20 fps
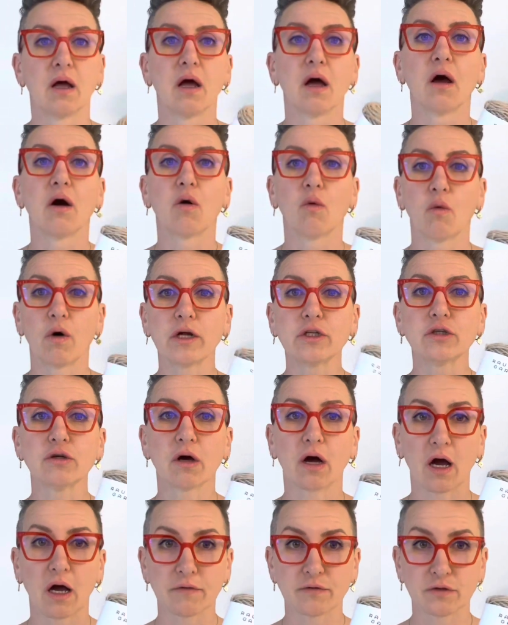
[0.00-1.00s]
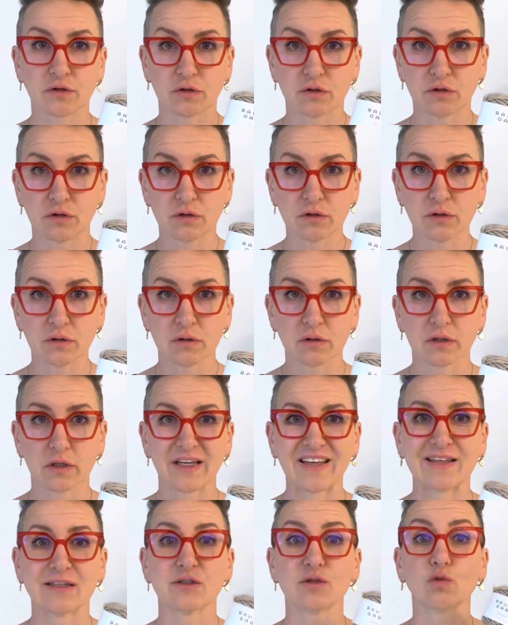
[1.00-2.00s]
What you have to do
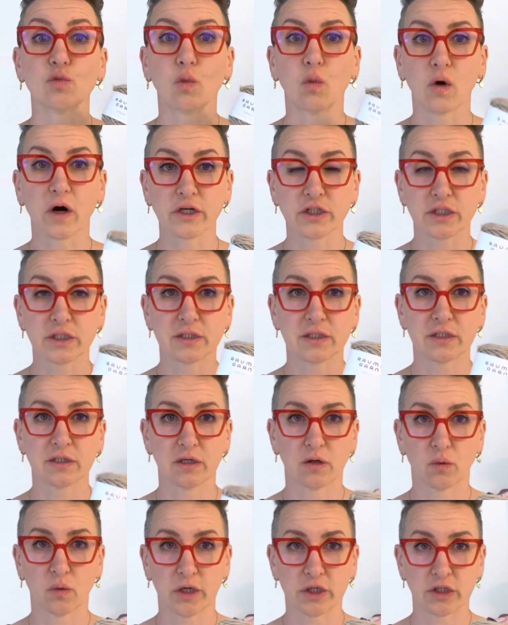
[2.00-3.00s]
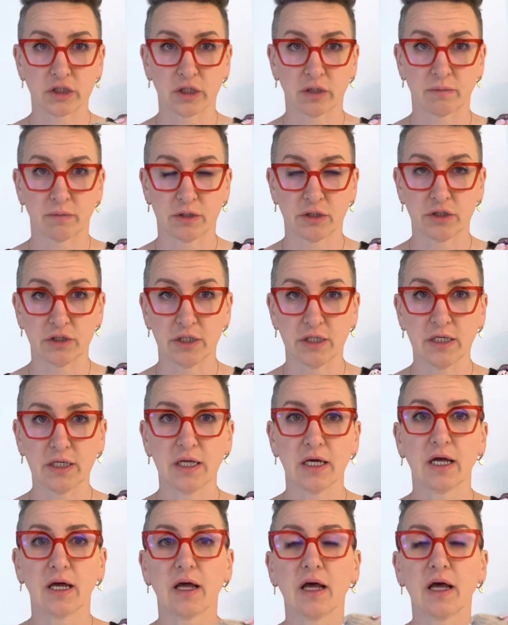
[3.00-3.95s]
is wash it in a washing machine